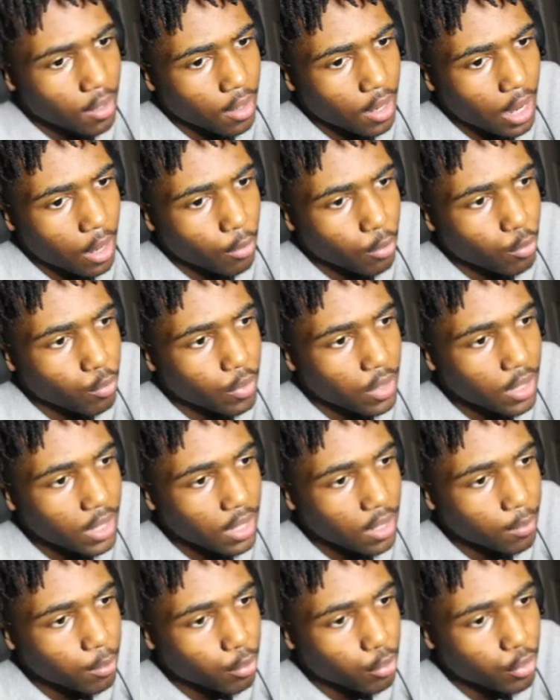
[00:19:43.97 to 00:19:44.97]
I would really
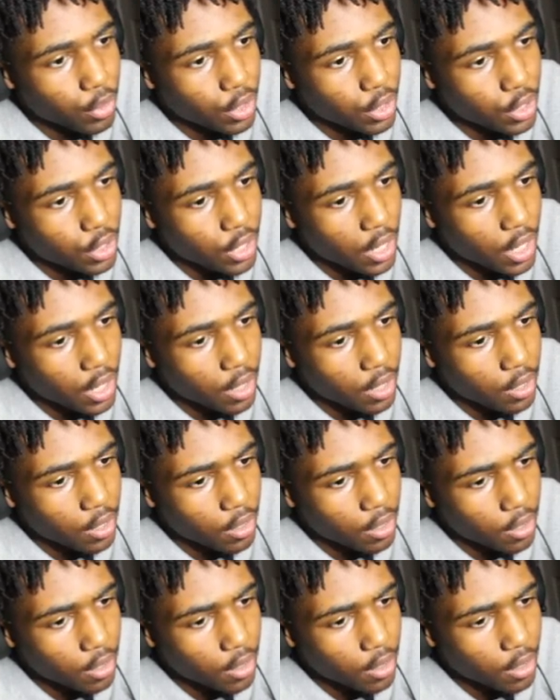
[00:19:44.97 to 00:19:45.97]
appreciate it
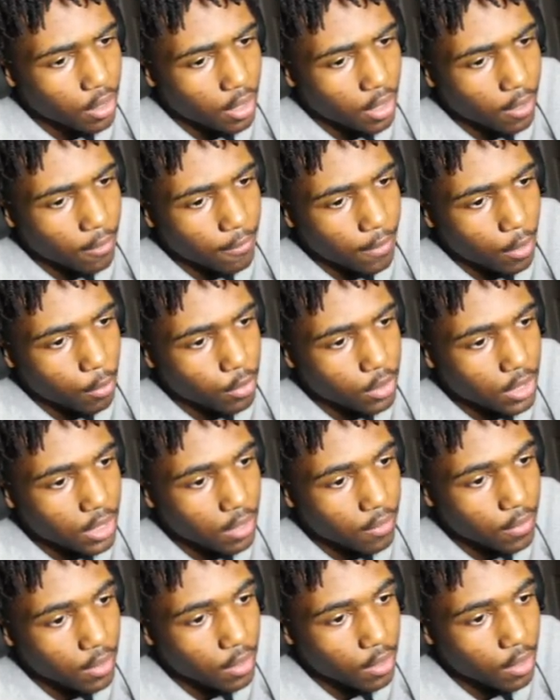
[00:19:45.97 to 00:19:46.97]
if I was
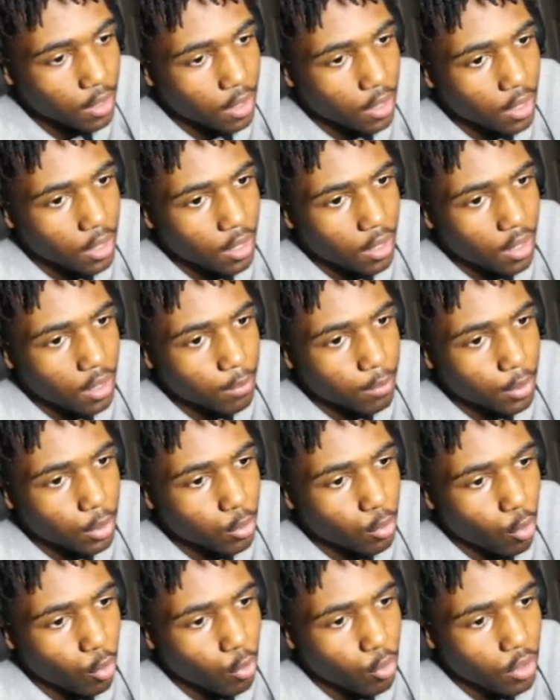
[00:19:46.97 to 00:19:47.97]
given a
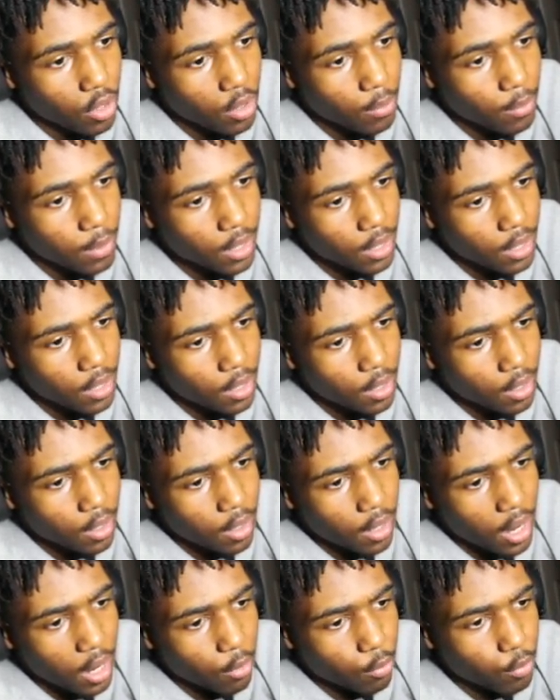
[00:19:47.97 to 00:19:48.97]
blue orb.
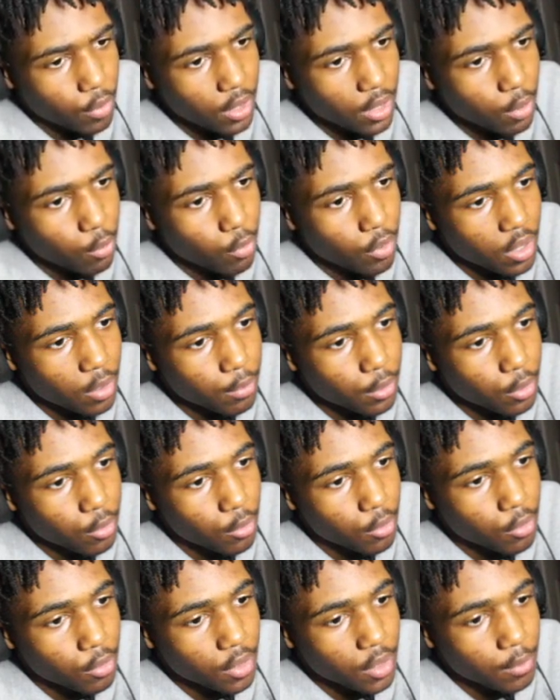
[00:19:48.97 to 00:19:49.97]
I really want a blue
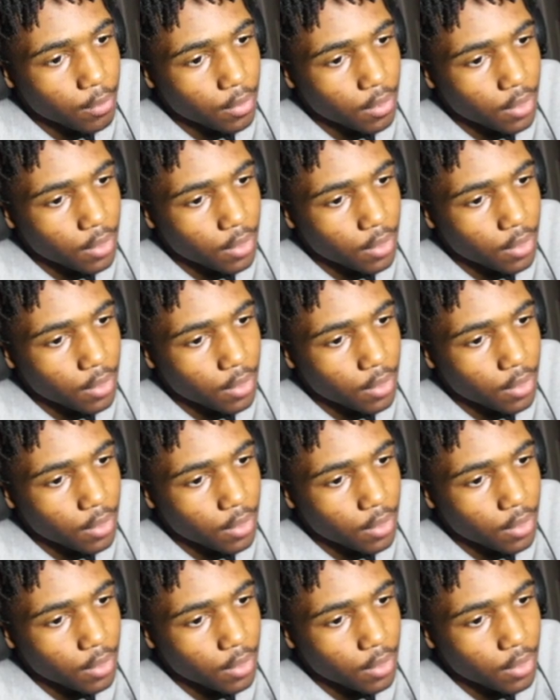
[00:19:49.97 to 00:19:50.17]
orb.